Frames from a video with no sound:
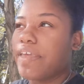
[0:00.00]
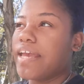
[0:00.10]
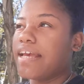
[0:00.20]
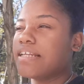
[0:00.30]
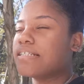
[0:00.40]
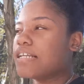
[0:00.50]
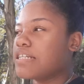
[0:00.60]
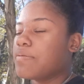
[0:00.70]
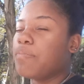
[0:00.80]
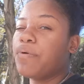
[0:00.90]
And it's such
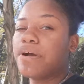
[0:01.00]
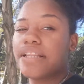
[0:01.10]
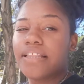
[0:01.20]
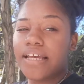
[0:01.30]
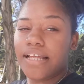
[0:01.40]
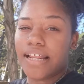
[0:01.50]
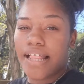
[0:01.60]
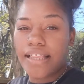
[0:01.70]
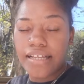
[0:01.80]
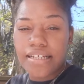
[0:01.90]
an important thing that
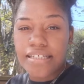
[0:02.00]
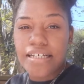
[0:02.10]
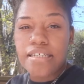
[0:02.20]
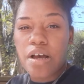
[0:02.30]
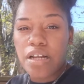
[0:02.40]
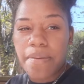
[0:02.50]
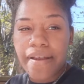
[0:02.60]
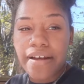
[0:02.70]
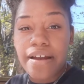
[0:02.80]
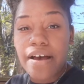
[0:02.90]
I think doesn't get talked
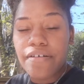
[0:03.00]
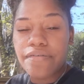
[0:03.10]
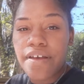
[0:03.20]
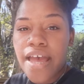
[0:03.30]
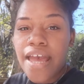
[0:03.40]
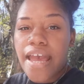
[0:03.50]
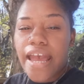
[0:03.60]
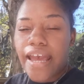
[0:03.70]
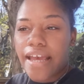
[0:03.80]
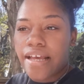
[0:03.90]
about enough.
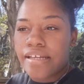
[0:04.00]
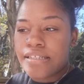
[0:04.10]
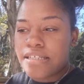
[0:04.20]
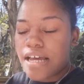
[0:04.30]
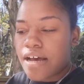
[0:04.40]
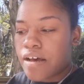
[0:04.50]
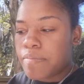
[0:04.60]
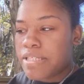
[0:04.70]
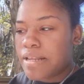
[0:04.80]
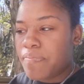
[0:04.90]
And
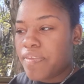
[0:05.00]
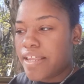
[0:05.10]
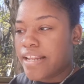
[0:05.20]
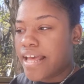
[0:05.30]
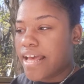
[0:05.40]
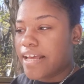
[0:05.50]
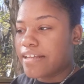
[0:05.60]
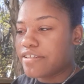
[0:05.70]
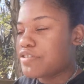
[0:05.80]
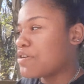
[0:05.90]
it's something
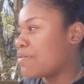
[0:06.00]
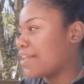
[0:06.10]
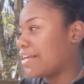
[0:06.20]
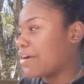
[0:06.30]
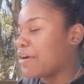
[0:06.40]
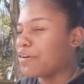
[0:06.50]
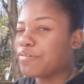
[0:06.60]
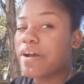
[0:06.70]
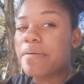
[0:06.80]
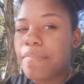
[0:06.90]
that, I think our
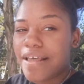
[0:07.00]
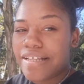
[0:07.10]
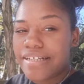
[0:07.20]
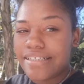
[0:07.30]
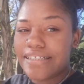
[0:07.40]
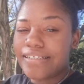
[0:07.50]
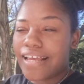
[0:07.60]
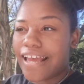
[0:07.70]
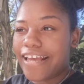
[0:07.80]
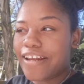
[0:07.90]
grandmothers
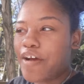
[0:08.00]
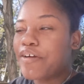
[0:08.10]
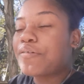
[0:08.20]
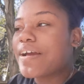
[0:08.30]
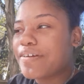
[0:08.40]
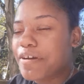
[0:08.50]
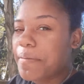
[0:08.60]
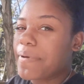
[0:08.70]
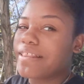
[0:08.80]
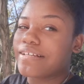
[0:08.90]
and our
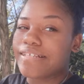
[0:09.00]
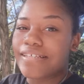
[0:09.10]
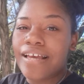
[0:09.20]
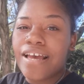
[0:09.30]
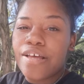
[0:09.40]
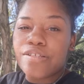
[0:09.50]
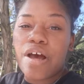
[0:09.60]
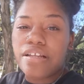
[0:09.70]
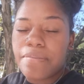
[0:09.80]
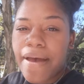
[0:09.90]
great-grandmothers
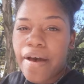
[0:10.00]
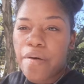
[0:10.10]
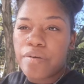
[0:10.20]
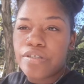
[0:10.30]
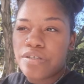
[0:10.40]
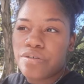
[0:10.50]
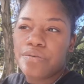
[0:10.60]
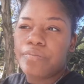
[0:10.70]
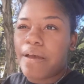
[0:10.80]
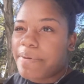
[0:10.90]
talked about
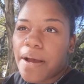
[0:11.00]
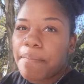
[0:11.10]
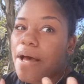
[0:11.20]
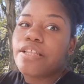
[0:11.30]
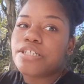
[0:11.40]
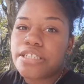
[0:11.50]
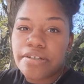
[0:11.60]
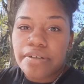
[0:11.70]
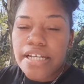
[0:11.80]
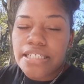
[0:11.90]
to maybe our mother's
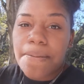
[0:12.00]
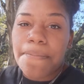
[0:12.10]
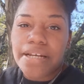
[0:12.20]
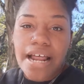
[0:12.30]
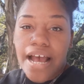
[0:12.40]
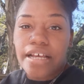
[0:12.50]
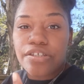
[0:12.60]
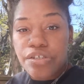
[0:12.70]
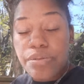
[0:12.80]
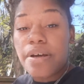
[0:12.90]
generation, but not
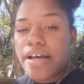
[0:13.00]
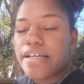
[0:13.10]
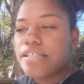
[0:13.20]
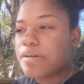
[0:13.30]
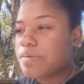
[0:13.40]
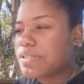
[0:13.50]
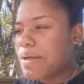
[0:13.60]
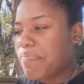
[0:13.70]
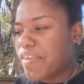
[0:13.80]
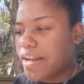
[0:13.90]
to us. So it's
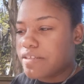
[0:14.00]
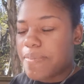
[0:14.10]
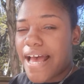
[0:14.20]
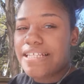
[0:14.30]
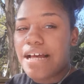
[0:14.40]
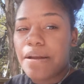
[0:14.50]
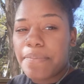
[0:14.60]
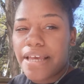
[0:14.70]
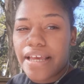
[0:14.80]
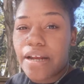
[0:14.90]
something that's passed down to
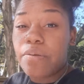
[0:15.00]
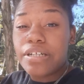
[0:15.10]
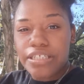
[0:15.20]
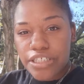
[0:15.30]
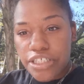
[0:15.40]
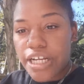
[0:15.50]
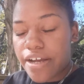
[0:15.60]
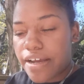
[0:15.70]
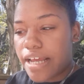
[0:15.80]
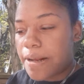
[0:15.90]
me, and I want to just
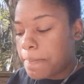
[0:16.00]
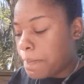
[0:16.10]
share it.